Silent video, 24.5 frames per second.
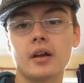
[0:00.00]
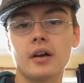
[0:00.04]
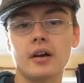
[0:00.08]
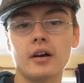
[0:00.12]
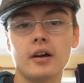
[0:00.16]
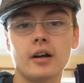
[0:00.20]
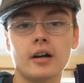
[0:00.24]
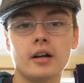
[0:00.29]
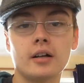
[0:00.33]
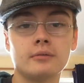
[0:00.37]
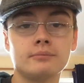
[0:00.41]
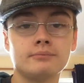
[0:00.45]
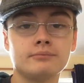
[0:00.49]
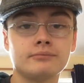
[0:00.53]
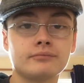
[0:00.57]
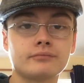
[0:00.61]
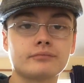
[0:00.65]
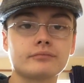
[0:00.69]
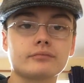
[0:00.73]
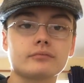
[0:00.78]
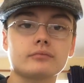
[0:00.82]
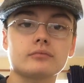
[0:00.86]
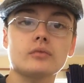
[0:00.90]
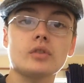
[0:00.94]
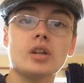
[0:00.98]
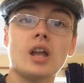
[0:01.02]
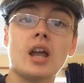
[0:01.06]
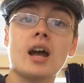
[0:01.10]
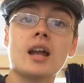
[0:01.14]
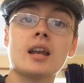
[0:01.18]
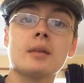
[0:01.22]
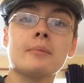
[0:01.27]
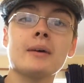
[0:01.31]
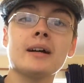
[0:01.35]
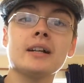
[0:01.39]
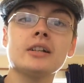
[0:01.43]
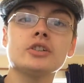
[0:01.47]
Um,
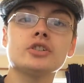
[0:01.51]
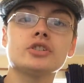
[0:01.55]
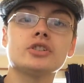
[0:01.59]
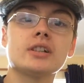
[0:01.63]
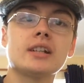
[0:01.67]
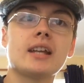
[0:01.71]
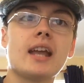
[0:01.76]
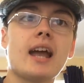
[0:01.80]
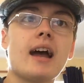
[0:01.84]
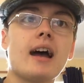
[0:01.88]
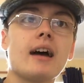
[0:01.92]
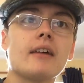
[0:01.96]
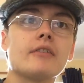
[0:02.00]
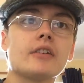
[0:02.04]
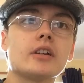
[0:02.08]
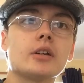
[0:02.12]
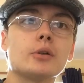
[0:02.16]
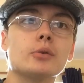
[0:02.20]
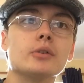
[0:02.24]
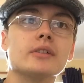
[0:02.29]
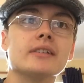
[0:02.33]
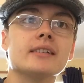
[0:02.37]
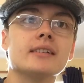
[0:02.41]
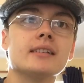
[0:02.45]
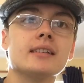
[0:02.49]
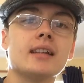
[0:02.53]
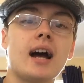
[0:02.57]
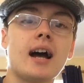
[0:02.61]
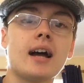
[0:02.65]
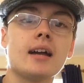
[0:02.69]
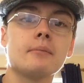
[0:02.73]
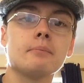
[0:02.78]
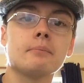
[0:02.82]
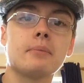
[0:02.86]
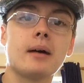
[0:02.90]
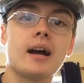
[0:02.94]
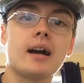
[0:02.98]
and I managed to get, I think it was
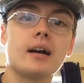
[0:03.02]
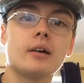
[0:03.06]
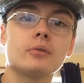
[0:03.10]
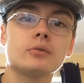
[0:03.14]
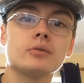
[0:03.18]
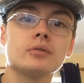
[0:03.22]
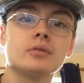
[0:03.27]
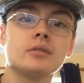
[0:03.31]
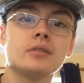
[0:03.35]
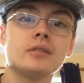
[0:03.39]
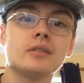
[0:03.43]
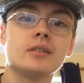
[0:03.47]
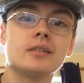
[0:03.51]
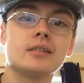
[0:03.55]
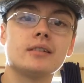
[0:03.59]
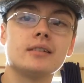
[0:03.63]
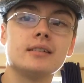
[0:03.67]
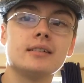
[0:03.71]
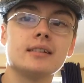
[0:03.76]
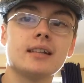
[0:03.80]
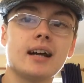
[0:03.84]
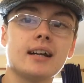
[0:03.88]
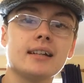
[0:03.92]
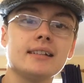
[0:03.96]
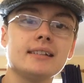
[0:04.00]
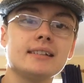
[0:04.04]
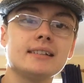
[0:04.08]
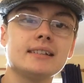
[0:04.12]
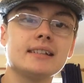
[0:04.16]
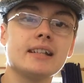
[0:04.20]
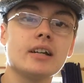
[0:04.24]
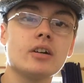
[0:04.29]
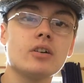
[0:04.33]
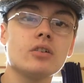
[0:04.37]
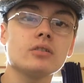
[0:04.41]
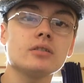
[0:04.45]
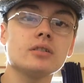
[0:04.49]
nine pounds
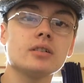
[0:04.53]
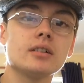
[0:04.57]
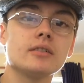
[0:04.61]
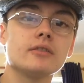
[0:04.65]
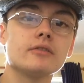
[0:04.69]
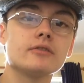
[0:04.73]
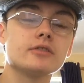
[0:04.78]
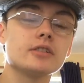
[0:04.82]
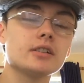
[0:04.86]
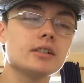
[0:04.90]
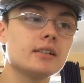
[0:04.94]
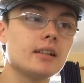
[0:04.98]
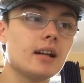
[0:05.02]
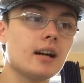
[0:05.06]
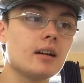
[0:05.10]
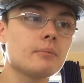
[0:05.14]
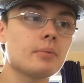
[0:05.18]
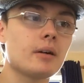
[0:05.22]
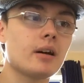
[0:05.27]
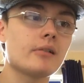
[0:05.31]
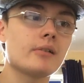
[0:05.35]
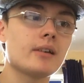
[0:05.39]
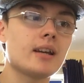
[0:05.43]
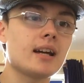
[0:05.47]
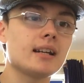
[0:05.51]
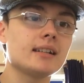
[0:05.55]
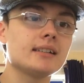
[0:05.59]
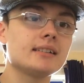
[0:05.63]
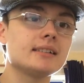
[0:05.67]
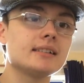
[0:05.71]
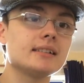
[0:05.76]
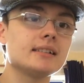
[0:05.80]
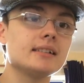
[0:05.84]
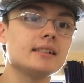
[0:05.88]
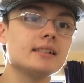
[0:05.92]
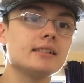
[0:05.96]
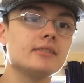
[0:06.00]
ninety odd for nine pound
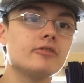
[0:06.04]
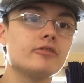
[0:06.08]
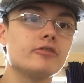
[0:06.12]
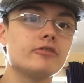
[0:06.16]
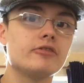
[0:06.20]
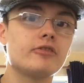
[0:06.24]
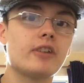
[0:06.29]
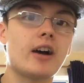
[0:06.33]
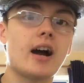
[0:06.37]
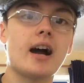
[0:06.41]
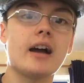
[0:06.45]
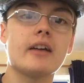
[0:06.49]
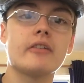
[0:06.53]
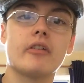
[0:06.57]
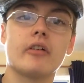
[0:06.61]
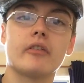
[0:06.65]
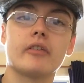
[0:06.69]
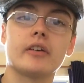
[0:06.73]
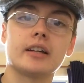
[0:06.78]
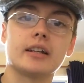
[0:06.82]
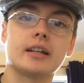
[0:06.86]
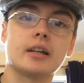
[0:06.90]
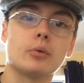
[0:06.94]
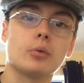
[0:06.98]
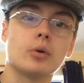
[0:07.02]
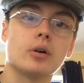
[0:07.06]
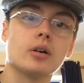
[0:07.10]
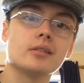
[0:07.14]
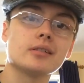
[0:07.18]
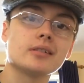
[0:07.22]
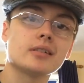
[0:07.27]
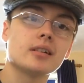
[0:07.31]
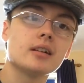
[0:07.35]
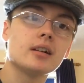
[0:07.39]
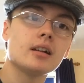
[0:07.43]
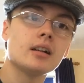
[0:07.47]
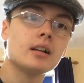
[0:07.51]
ninety five, I think it
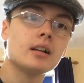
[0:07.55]
was.